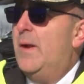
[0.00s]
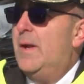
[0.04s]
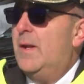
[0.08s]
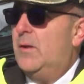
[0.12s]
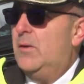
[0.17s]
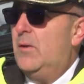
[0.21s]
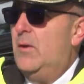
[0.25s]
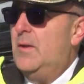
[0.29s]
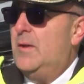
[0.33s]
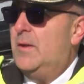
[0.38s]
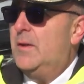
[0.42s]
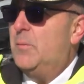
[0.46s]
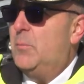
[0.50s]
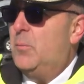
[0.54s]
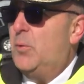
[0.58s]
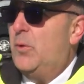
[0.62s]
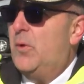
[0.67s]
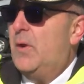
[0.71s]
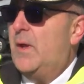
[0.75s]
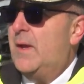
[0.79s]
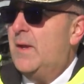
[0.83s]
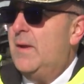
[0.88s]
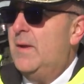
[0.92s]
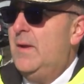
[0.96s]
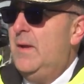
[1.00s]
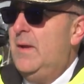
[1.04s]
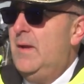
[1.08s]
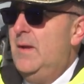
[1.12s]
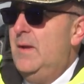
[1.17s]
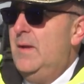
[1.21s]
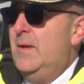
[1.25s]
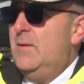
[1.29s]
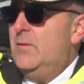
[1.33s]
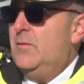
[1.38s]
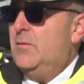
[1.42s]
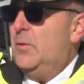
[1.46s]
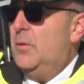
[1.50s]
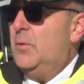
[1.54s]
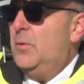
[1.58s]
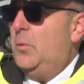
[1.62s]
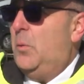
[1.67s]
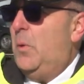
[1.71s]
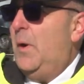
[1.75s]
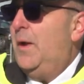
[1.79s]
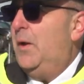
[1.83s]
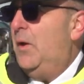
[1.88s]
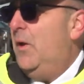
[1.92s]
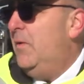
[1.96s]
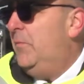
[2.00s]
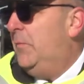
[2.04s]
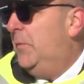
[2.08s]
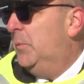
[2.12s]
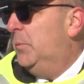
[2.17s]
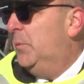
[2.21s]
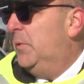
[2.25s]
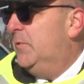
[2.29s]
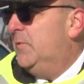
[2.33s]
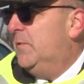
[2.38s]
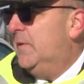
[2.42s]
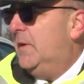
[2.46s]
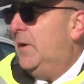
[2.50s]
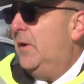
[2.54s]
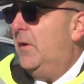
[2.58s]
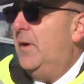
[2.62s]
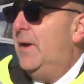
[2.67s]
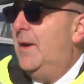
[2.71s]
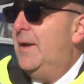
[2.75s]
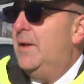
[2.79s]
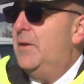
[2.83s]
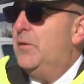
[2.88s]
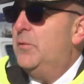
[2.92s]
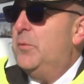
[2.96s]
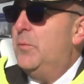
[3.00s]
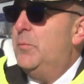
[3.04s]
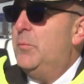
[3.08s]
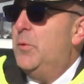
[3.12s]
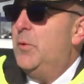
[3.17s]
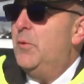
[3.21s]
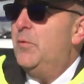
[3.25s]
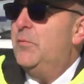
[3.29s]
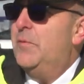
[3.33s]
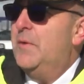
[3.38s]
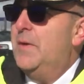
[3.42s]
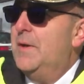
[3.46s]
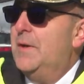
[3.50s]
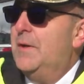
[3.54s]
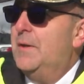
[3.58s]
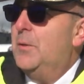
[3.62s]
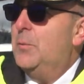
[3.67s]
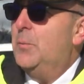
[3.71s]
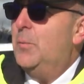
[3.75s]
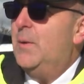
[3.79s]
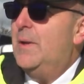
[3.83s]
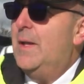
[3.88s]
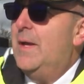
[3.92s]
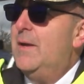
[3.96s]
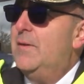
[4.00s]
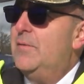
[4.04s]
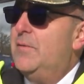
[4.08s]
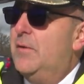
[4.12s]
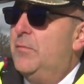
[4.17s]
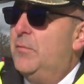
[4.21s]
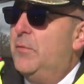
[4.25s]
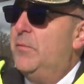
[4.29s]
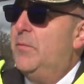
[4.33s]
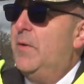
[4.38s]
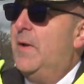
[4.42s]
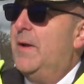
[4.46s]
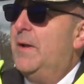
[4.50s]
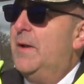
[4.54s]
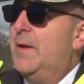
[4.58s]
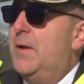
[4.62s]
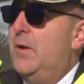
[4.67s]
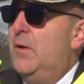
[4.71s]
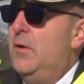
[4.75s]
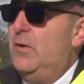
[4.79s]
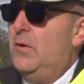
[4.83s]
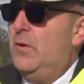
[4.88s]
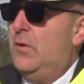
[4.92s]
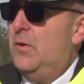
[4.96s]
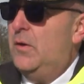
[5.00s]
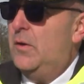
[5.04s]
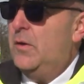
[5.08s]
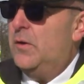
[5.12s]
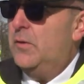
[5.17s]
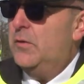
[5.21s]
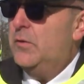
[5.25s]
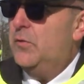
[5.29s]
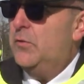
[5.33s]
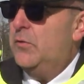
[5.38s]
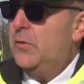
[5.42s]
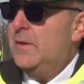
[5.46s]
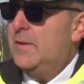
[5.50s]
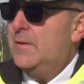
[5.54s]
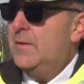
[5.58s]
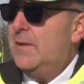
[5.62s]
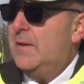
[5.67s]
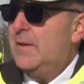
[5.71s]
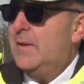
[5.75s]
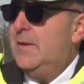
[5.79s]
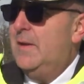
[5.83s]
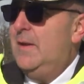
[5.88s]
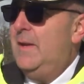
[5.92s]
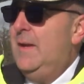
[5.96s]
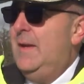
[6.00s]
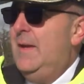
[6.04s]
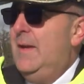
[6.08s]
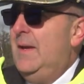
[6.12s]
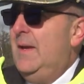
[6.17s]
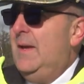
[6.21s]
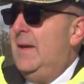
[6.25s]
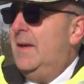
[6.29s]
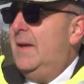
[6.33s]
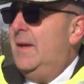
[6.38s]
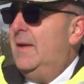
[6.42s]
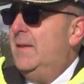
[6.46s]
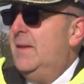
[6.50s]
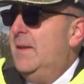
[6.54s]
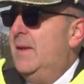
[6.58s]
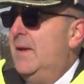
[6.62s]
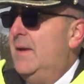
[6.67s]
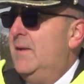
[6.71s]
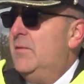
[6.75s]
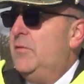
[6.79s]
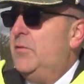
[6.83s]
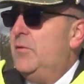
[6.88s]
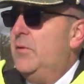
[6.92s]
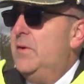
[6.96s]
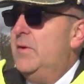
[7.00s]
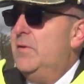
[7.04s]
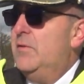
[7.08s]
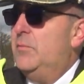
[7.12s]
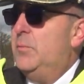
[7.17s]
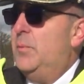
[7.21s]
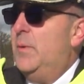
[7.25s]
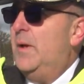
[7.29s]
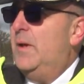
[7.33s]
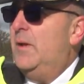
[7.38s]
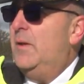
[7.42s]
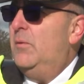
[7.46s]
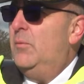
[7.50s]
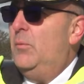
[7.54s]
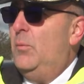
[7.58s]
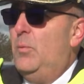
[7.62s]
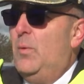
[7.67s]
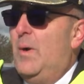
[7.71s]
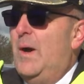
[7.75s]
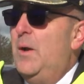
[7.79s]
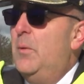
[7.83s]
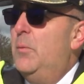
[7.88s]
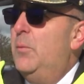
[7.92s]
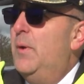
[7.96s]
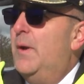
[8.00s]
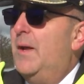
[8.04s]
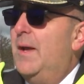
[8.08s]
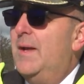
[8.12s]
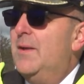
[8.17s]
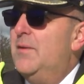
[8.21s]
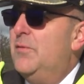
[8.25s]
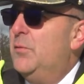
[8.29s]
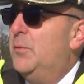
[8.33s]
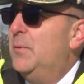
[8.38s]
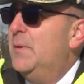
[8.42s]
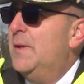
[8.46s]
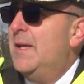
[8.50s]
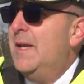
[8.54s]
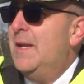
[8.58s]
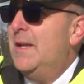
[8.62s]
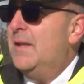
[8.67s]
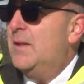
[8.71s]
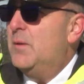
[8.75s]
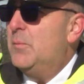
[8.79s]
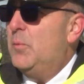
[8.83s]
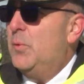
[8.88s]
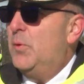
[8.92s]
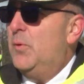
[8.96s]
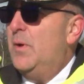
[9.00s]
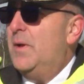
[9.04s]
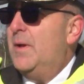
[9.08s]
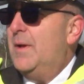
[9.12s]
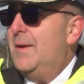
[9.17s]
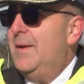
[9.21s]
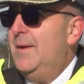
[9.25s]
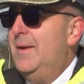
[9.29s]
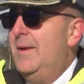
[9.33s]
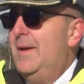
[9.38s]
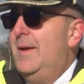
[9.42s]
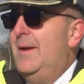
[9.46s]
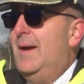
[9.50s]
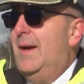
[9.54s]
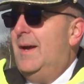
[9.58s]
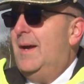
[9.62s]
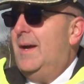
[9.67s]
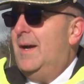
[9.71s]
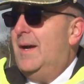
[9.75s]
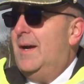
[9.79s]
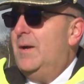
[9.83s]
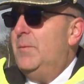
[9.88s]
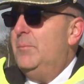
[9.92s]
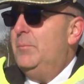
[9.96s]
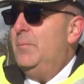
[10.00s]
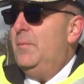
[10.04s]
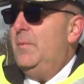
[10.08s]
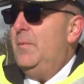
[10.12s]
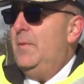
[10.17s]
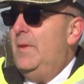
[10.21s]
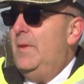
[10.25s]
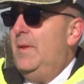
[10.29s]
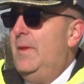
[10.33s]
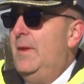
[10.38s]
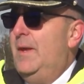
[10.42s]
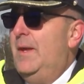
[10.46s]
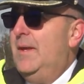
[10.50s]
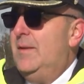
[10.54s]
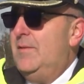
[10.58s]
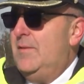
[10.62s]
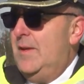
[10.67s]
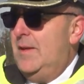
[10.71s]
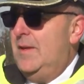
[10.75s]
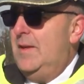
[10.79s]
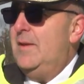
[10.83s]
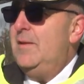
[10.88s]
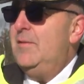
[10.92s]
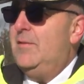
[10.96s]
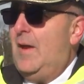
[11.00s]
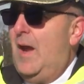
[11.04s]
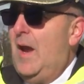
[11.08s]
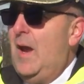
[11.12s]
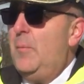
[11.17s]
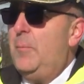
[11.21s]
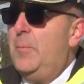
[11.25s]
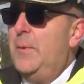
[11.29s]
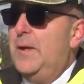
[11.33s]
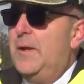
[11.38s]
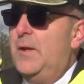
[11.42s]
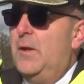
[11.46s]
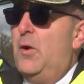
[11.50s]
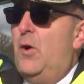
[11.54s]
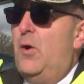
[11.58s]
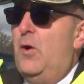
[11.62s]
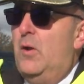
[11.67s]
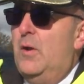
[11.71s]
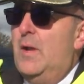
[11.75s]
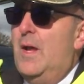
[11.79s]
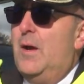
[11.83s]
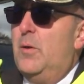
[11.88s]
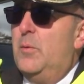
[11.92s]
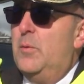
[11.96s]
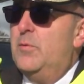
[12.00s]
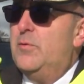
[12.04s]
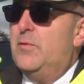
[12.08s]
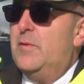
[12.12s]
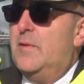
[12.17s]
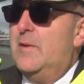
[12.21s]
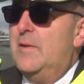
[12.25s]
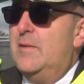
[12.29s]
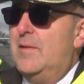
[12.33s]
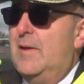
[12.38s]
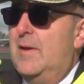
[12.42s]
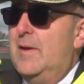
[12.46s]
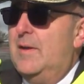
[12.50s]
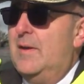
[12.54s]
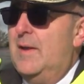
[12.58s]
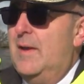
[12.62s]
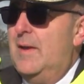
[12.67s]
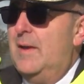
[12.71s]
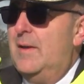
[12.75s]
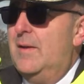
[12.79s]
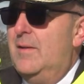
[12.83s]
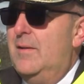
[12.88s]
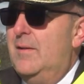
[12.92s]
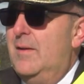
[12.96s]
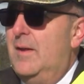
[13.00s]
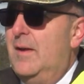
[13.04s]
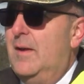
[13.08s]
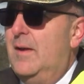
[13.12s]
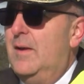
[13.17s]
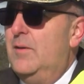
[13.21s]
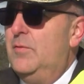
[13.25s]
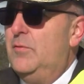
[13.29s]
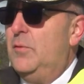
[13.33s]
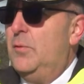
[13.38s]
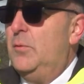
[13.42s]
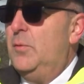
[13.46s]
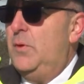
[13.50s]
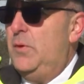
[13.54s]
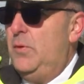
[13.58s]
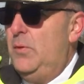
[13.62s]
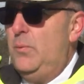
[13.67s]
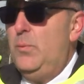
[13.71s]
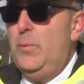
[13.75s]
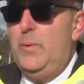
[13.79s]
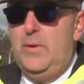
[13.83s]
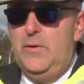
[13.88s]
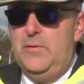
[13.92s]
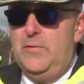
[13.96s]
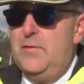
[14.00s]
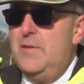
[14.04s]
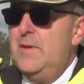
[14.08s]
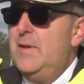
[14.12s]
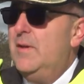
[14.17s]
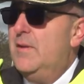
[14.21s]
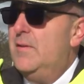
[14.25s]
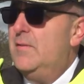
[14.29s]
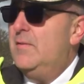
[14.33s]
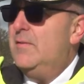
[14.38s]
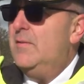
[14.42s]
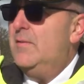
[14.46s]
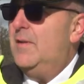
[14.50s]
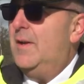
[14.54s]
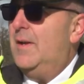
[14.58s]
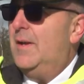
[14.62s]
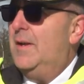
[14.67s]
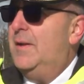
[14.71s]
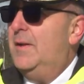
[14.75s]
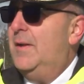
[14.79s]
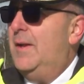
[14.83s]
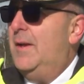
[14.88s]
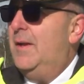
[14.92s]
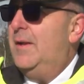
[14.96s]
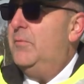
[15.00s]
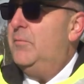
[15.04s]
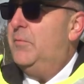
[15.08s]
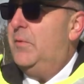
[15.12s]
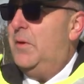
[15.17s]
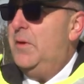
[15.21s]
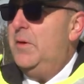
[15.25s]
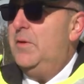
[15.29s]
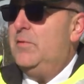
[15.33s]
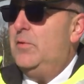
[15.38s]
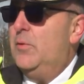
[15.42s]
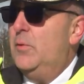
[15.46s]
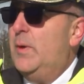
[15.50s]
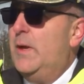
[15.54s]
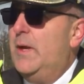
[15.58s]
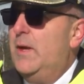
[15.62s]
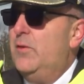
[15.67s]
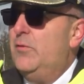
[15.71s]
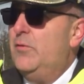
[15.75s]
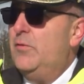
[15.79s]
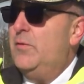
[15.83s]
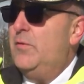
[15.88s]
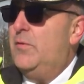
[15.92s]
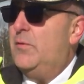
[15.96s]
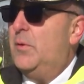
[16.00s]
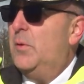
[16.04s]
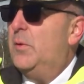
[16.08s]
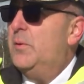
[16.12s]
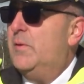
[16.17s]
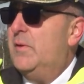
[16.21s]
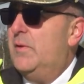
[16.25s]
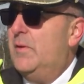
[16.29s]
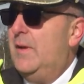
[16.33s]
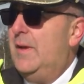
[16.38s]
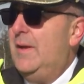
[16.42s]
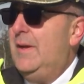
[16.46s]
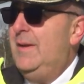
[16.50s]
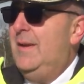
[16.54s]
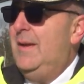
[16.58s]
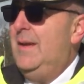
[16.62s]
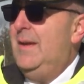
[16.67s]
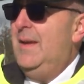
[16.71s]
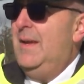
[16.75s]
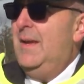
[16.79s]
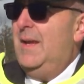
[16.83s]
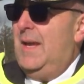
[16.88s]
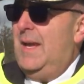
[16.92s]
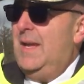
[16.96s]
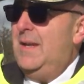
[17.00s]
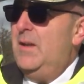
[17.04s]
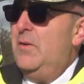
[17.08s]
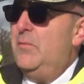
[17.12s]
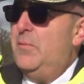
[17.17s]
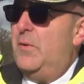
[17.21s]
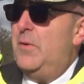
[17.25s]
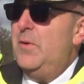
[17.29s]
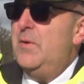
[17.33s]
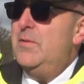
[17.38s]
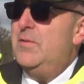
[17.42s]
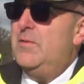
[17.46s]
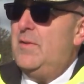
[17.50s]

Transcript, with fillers: 8 o'clock in the morning. So quite often we'll stick our head into a motor vehicle and we'll ask if you've had any alcohol at all to drink today. And the answer is, well, why would I? It's only eight in the morning. Um, it, it is happening in all hours of the day and night. Uh, so you will see us uh, in various locations throughout the day and at various